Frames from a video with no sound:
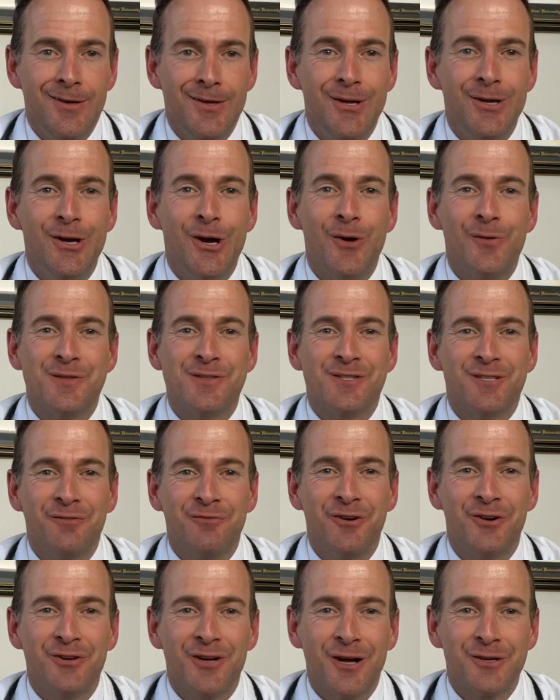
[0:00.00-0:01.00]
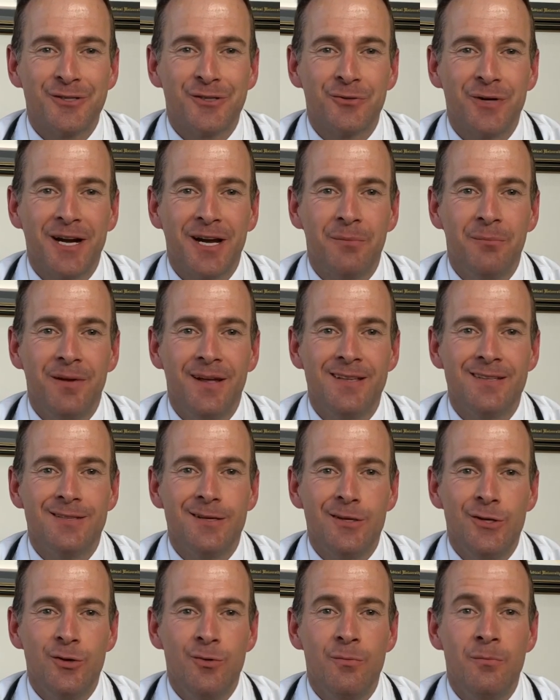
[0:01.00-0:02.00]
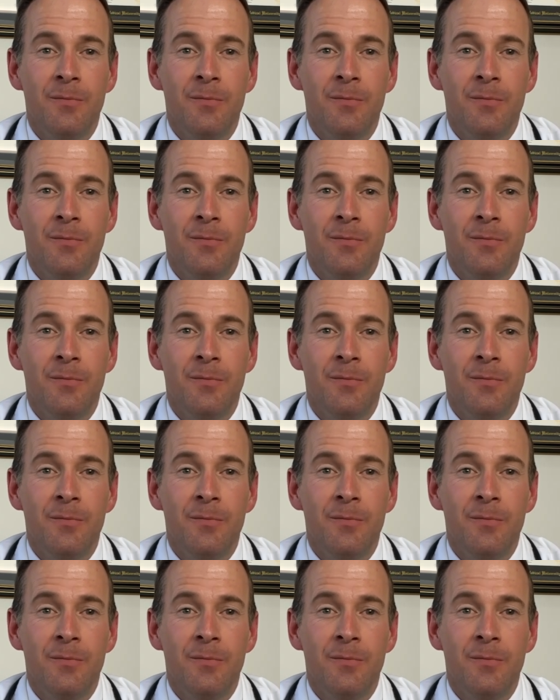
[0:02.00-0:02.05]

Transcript: You know, the stuff your doctor recommends that you